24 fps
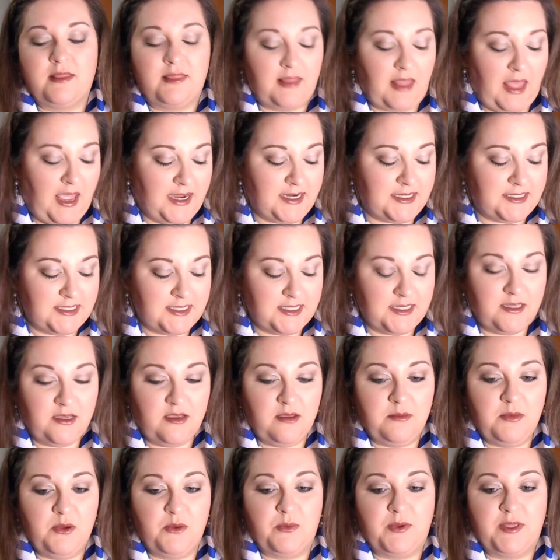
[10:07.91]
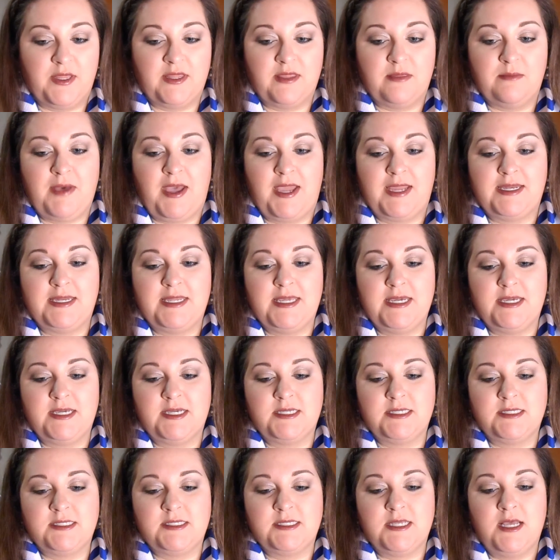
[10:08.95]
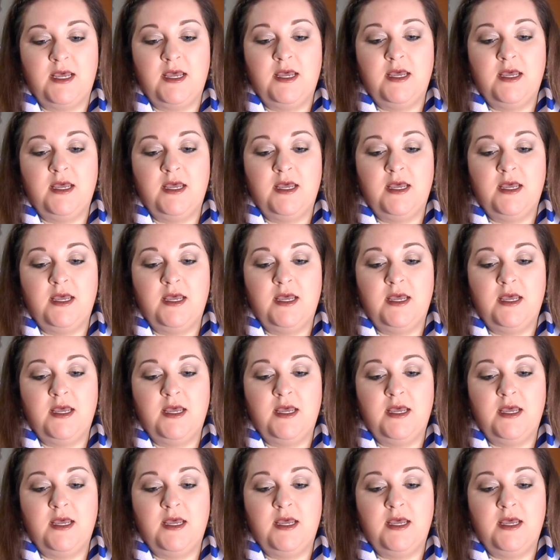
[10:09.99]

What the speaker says: lined them with my NYX